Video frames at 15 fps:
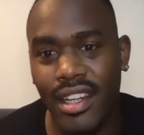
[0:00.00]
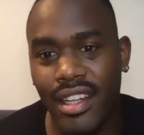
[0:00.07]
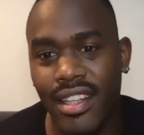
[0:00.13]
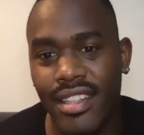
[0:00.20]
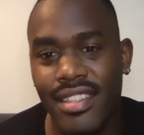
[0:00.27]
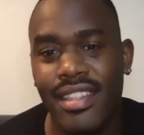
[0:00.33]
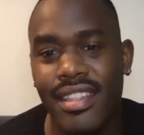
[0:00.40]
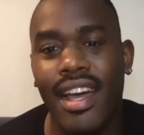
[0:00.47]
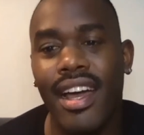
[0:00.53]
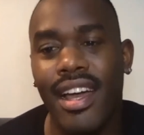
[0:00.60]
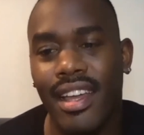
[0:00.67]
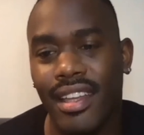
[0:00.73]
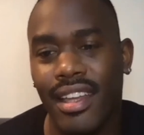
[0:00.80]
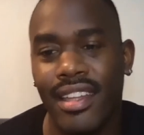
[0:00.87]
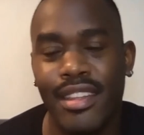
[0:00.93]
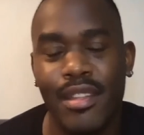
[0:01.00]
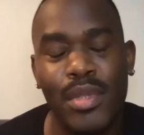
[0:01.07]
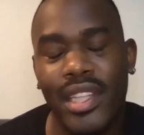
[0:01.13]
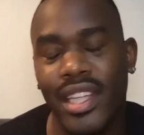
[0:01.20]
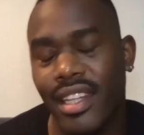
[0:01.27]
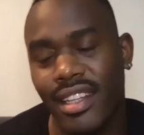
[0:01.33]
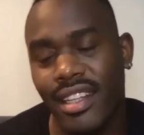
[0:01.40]
And it's not, in the
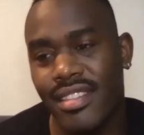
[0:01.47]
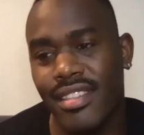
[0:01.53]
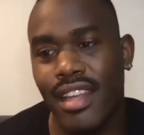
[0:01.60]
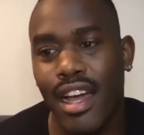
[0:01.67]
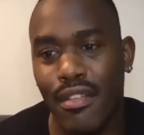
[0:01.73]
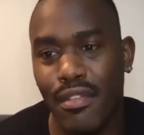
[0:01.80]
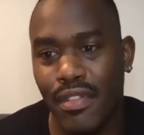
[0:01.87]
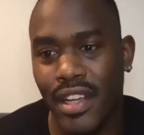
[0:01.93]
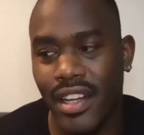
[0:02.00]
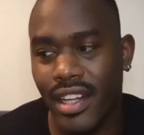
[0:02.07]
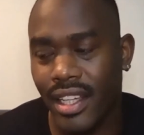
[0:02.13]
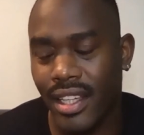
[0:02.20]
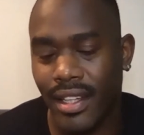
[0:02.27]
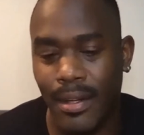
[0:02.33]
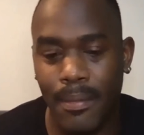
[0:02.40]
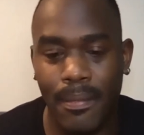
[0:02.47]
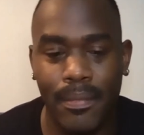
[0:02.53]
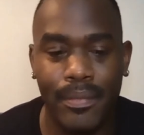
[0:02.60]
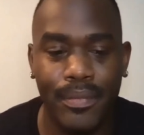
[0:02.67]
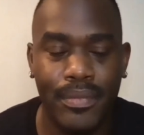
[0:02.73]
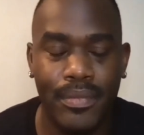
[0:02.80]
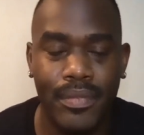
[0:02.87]
beginning, it's not very, um,
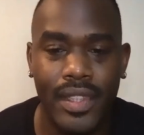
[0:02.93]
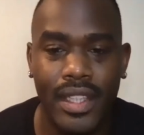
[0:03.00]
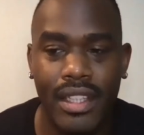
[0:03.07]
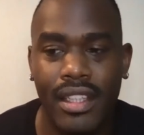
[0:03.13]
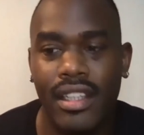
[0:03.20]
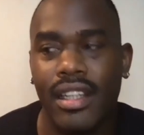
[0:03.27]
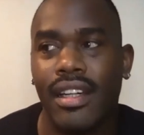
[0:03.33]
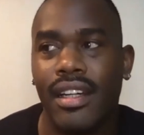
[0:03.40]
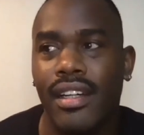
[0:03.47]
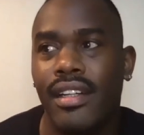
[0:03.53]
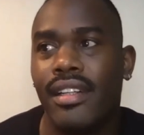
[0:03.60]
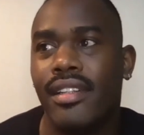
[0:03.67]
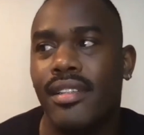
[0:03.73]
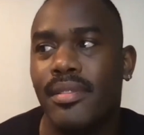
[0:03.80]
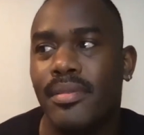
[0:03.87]
uh,